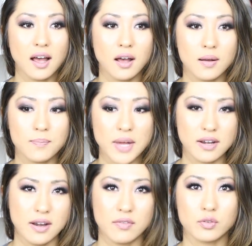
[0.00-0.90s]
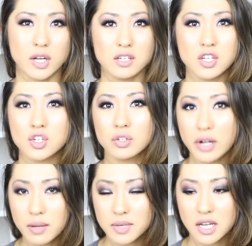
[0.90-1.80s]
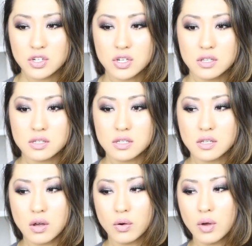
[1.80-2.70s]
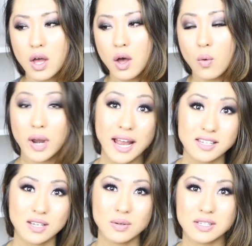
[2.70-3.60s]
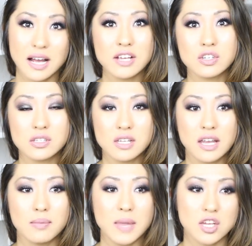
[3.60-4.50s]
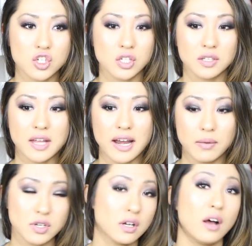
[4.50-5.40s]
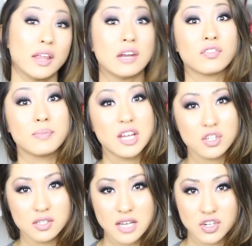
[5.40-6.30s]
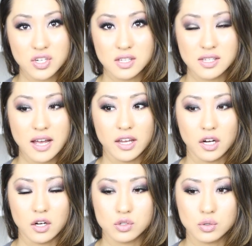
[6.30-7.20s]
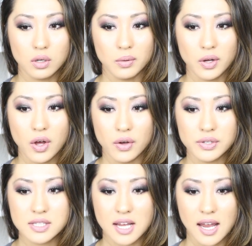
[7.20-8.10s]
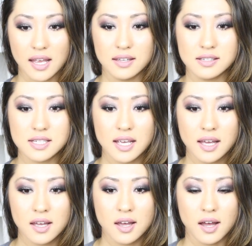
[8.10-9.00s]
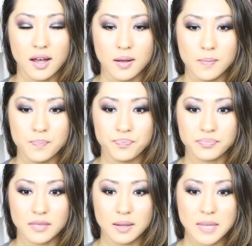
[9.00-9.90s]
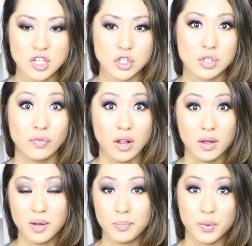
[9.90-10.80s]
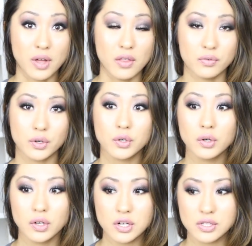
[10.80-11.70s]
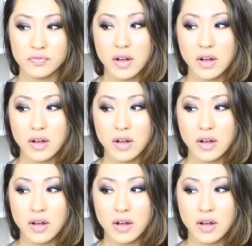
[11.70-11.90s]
I didn't have great teacher recommendations. So what I did was I just like made sure that I went to all the information sessions that your school will host, and made sure to follow up with all the recruiters and